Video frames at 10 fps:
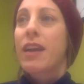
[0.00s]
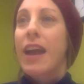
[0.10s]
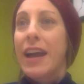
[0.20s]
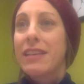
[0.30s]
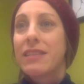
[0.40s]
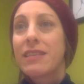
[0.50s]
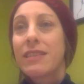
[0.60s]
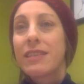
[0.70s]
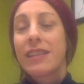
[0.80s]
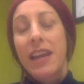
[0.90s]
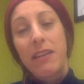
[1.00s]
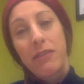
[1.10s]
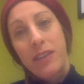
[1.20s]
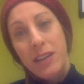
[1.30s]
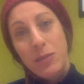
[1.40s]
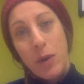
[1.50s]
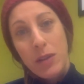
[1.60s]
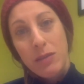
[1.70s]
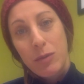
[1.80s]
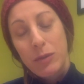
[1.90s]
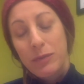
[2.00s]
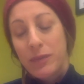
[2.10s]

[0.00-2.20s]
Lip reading: as safe as possible.